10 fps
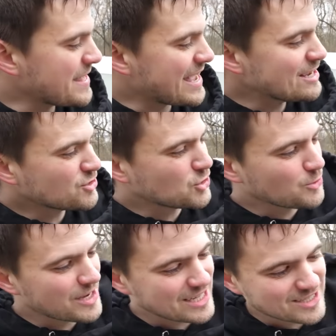The
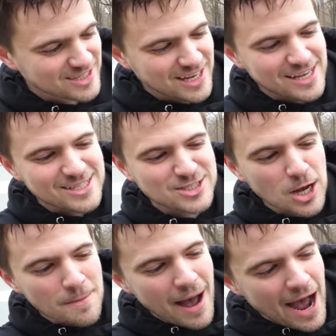issue is
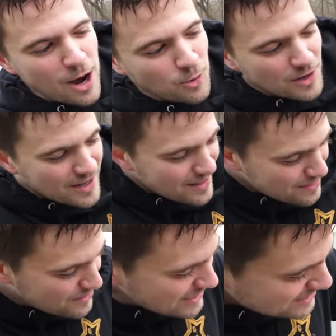somehow
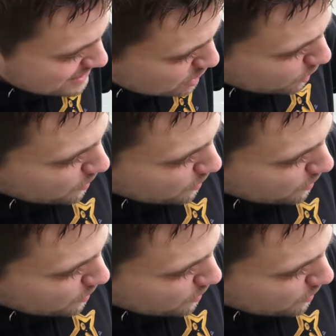this little